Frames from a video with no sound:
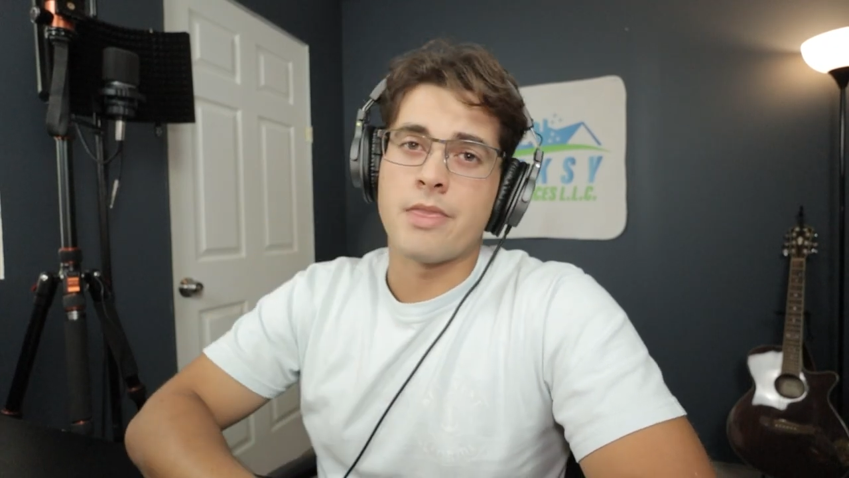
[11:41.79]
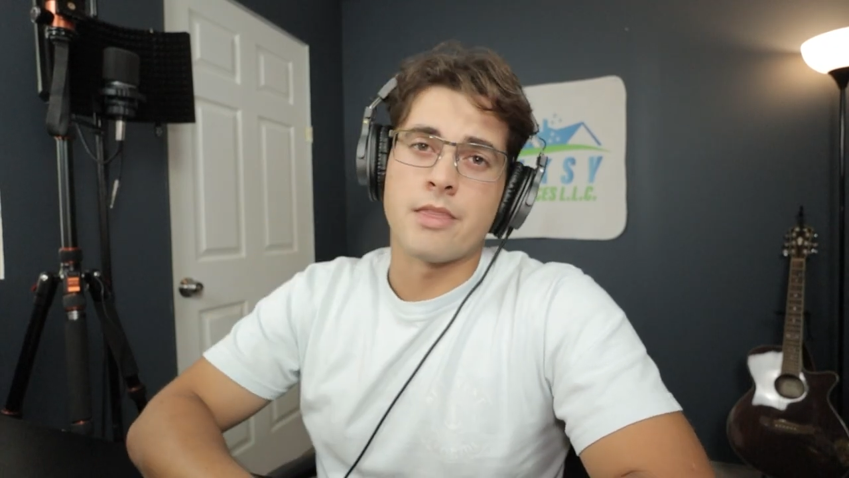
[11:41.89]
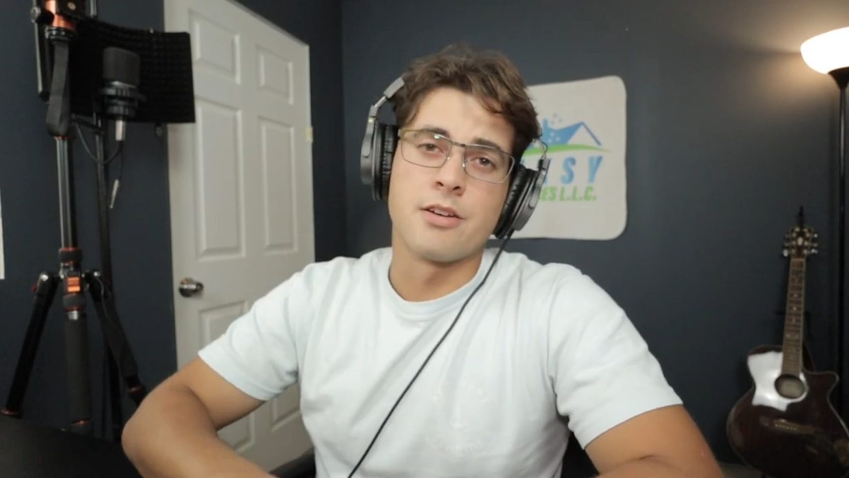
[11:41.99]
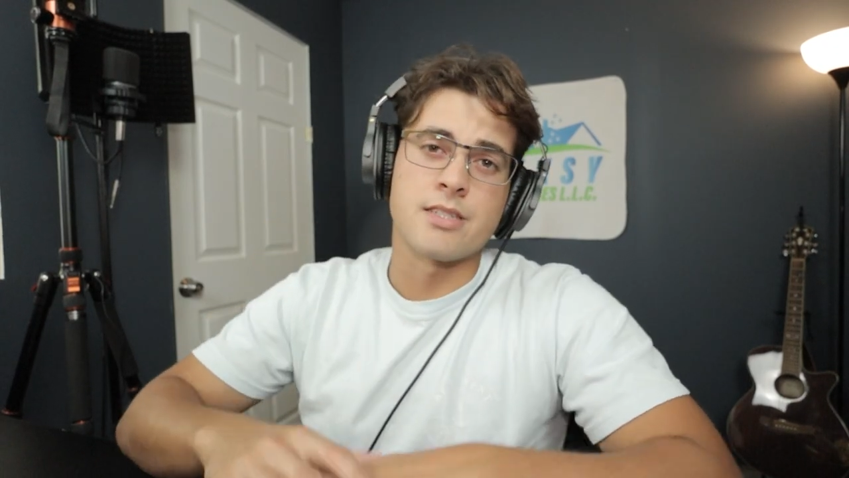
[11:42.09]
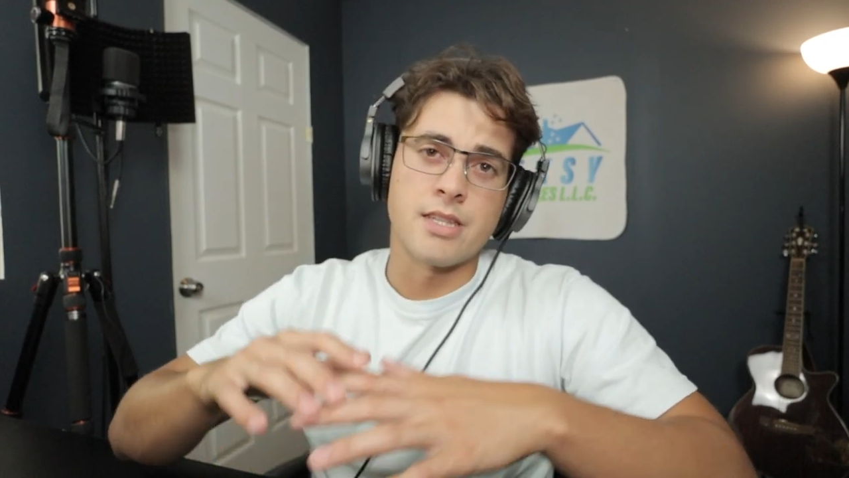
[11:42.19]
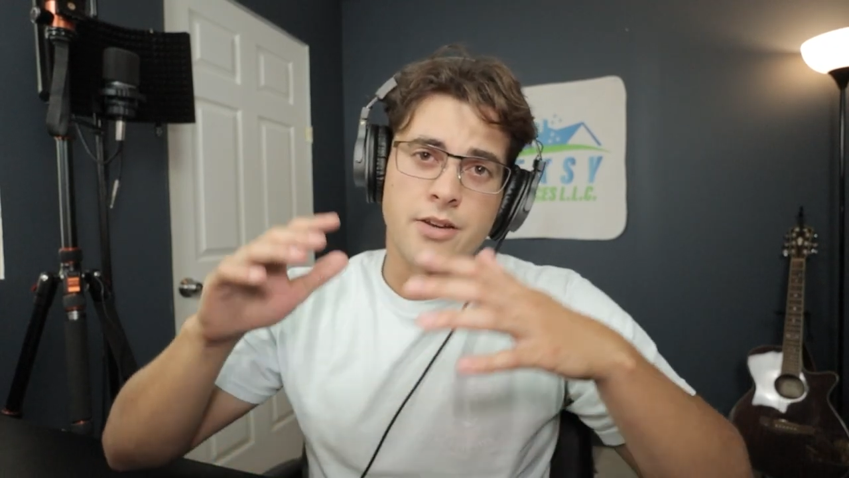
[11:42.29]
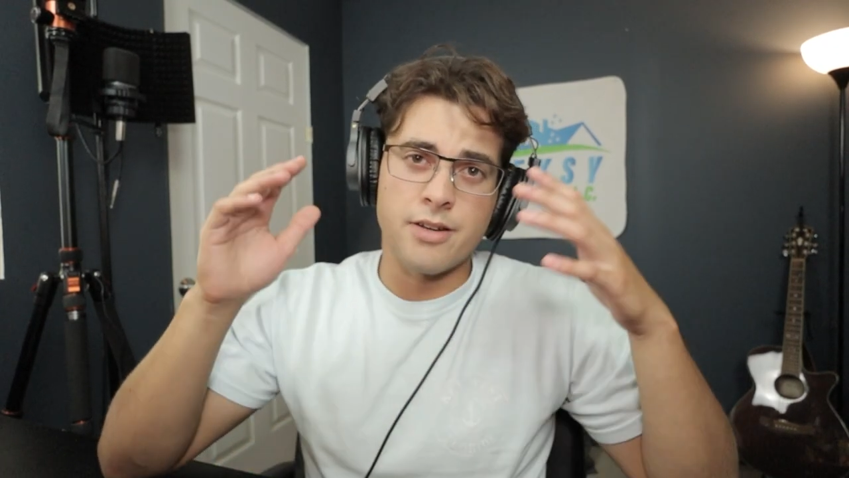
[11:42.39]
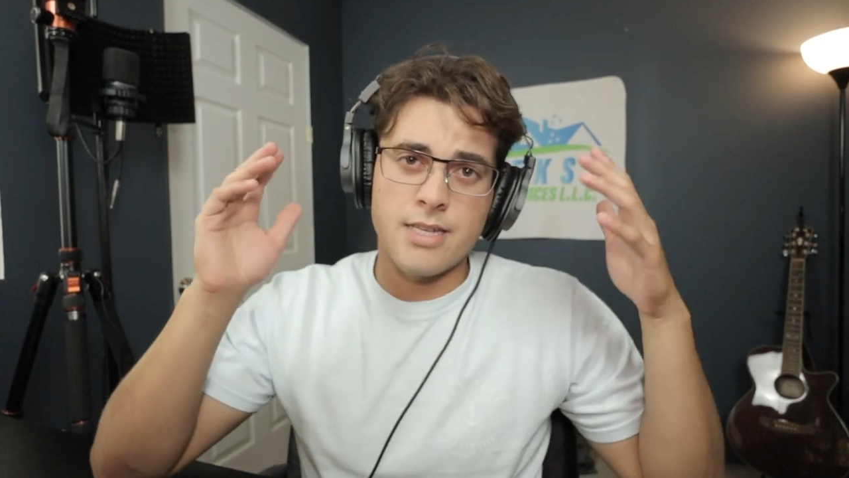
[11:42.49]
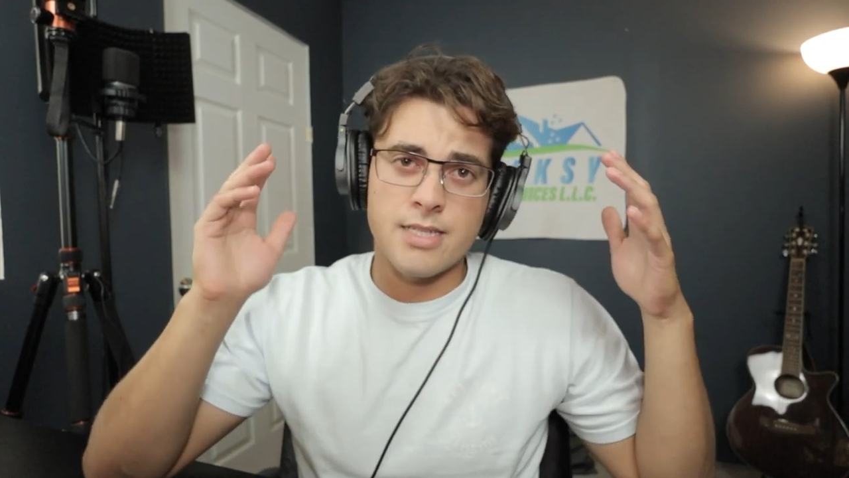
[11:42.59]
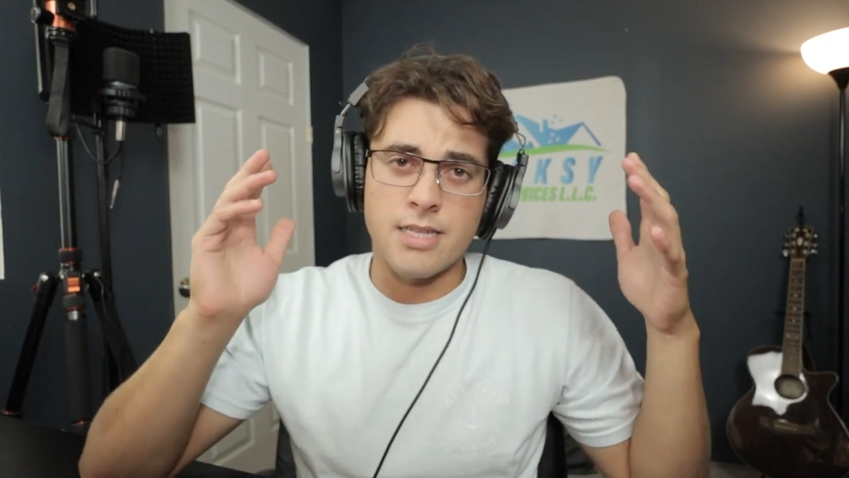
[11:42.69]
there's
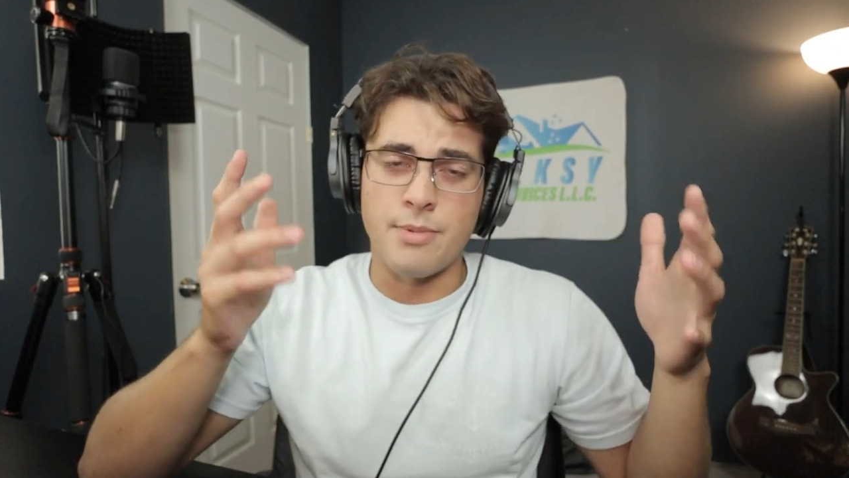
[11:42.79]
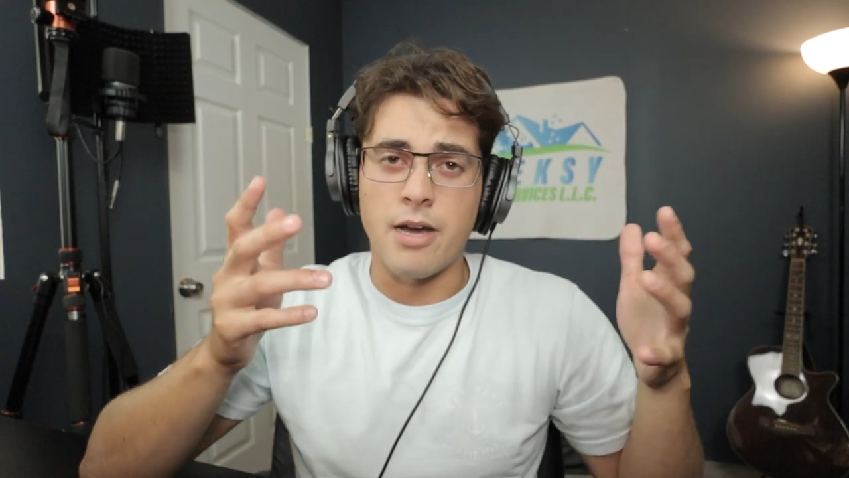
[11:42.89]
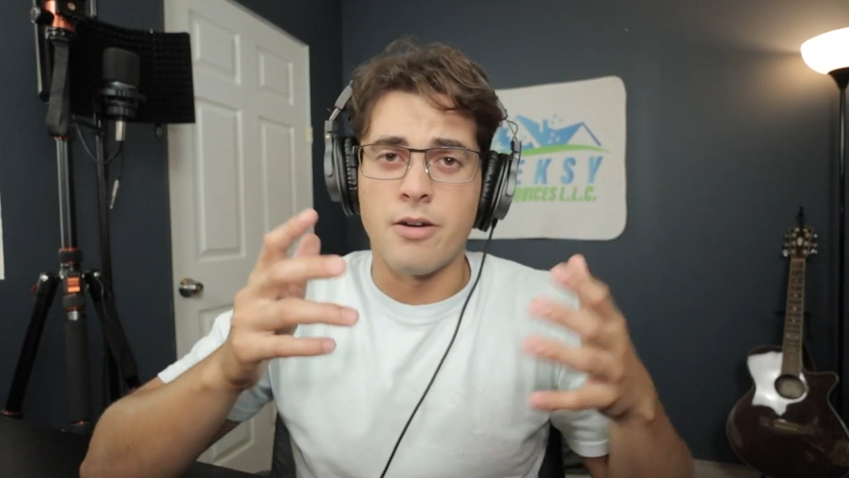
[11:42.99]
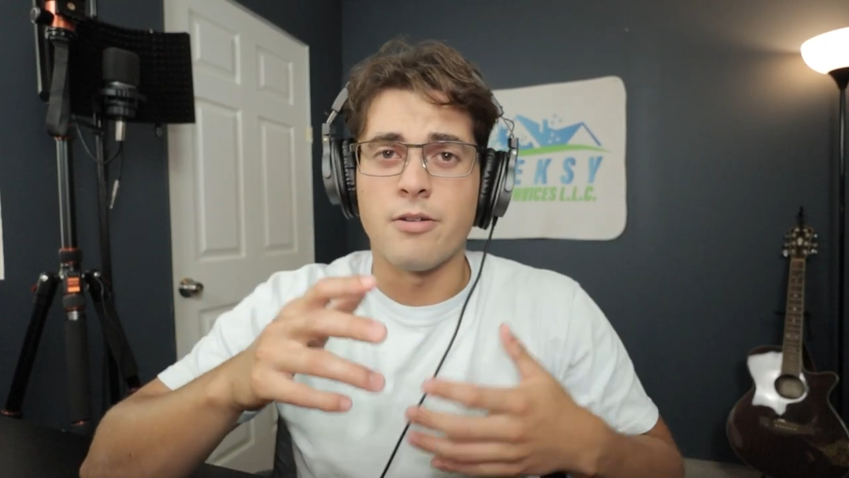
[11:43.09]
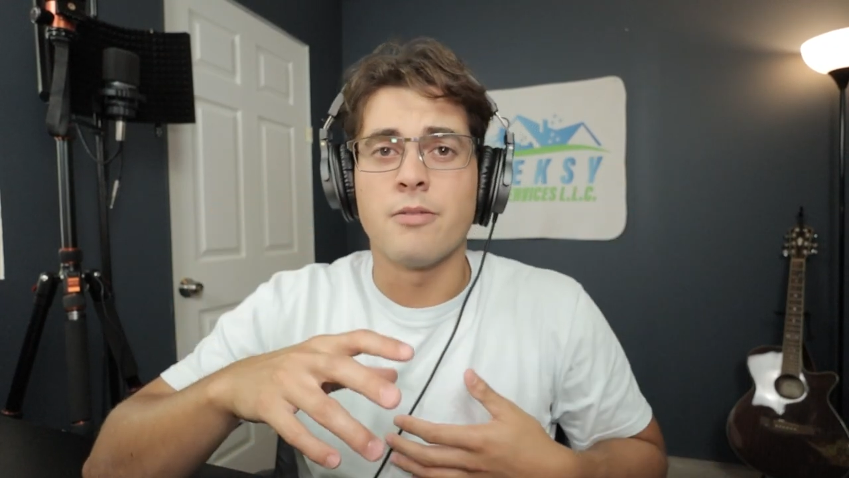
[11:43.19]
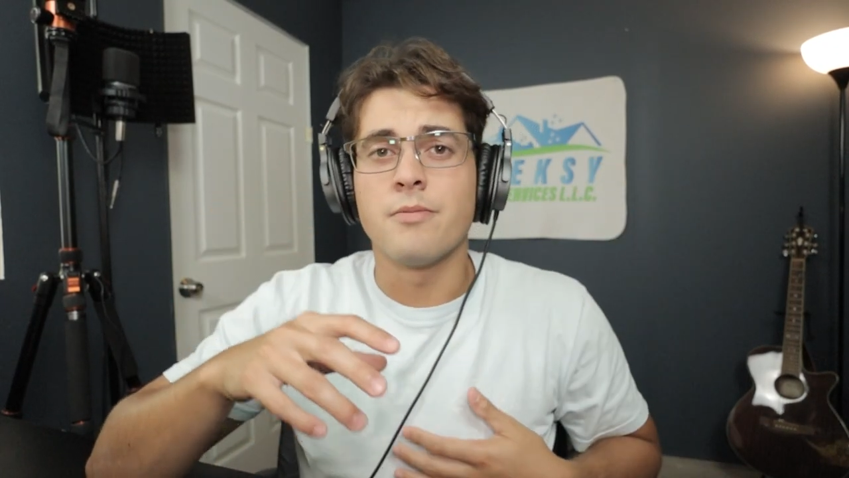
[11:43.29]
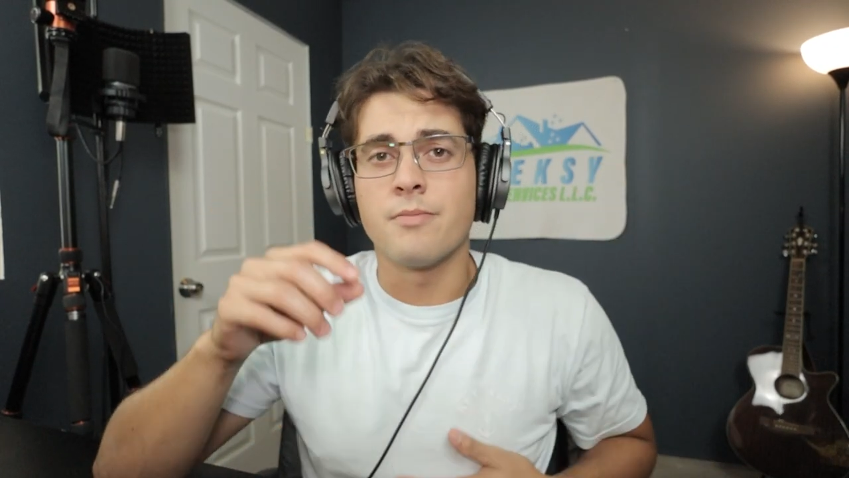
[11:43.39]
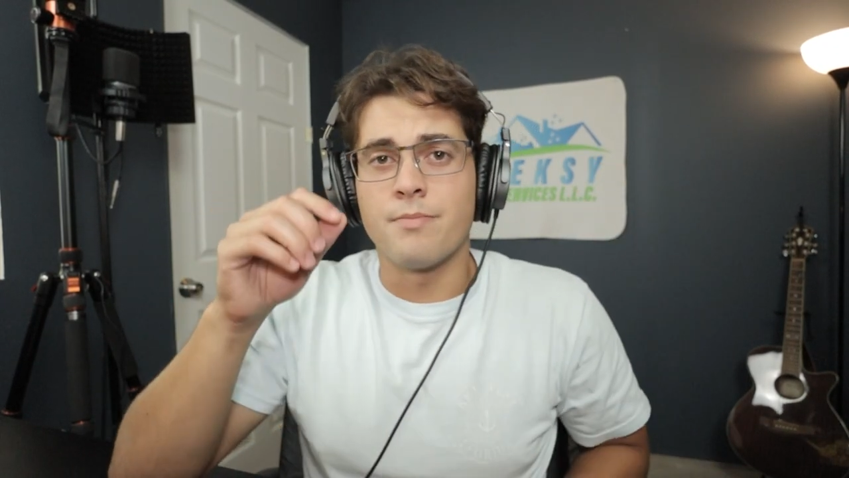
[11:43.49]
theories about